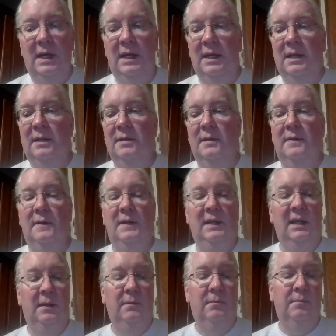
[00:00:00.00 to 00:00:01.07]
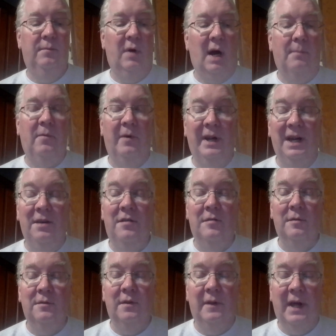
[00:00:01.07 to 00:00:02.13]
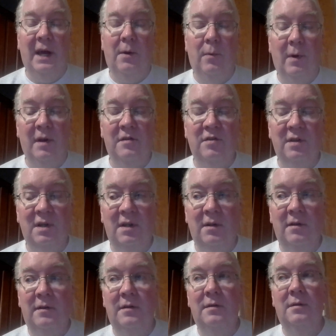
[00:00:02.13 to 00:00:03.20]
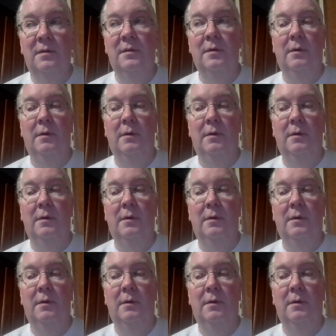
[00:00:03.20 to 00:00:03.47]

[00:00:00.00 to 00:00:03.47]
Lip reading: And the proper answer to that question is